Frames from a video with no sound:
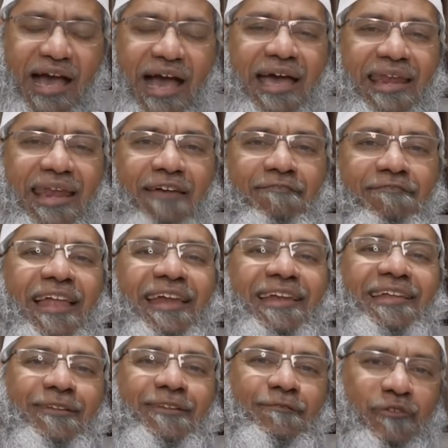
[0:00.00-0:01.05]
And I
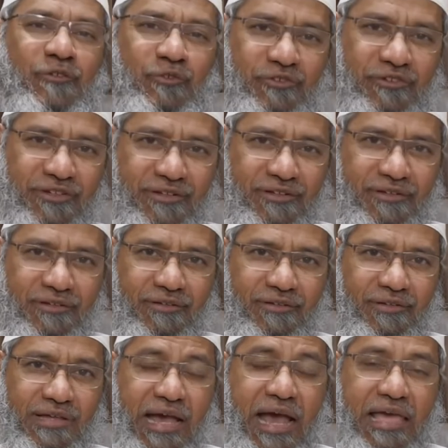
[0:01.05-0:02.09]
flatly refused.
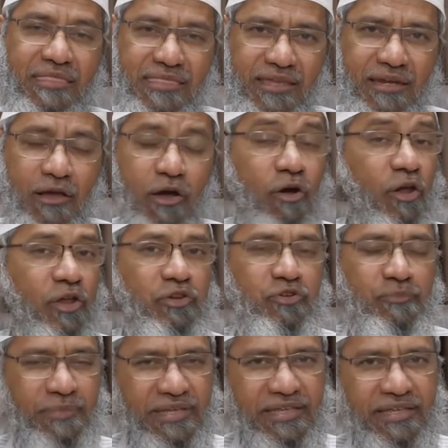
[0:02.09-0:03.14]
I said, according
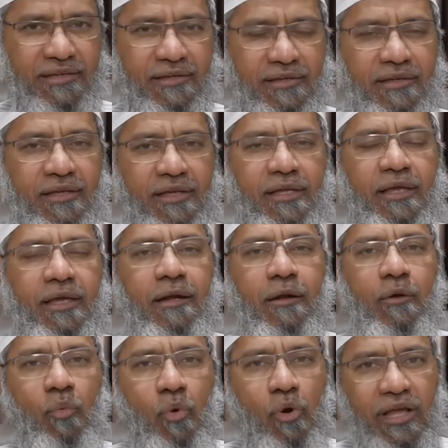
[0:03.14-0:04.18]
to me,
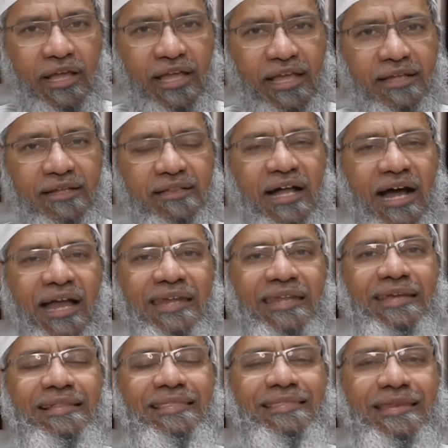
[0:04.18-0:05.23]
revoking
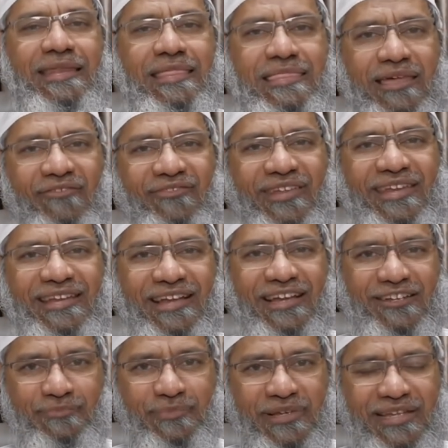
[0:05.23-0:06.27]
Article 317
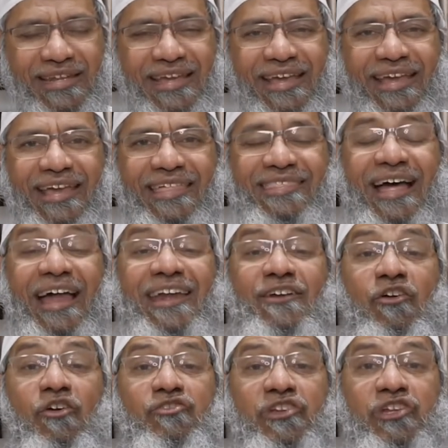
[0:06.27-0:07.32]
Kashmir is
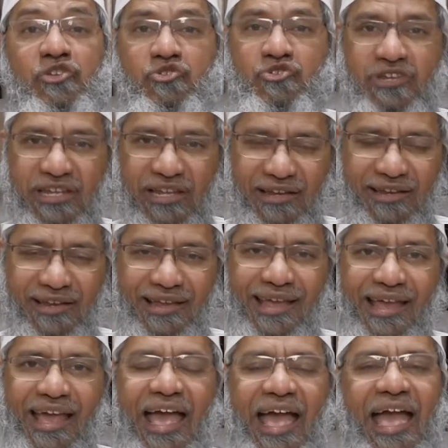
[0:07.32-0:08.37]
unconstitutional
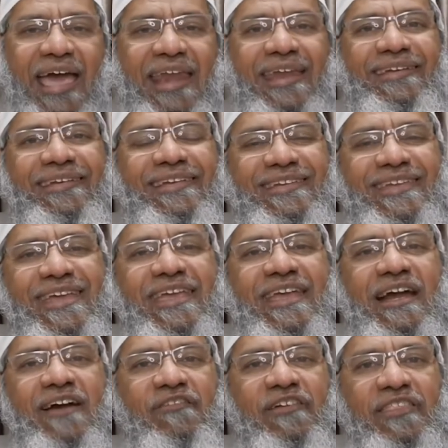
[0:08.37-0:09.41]
and it is
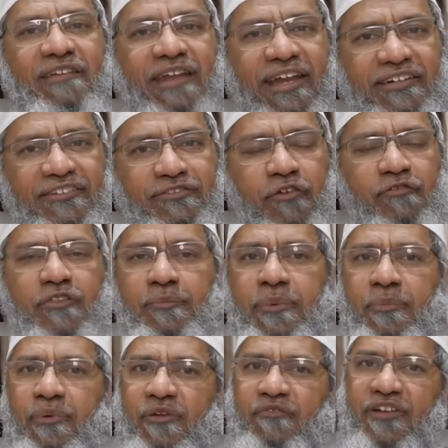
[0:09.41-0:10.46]
taking away the rights of the
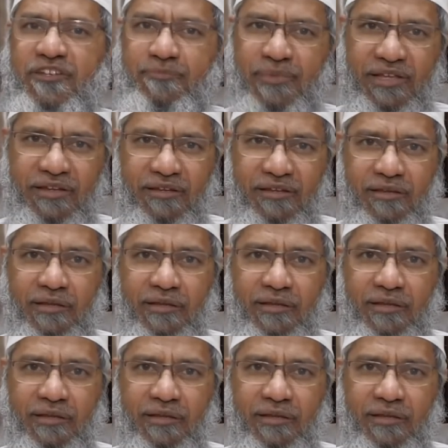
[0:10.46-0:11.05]
people of Kashmir.